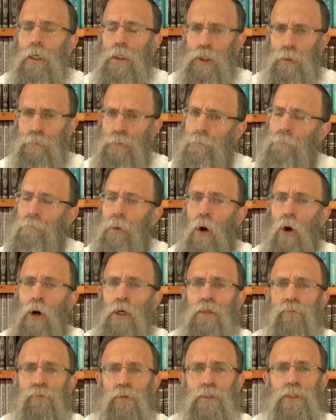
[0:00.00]
to be
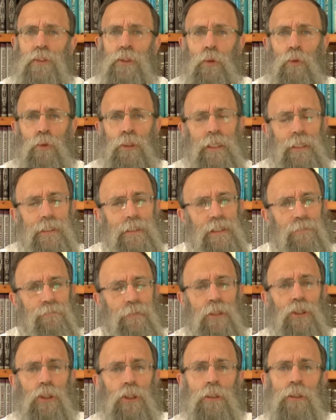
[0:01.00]
part of this unique,
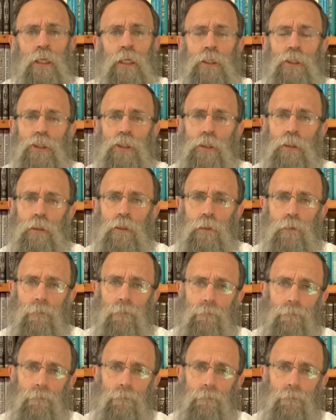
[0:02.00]
special nation.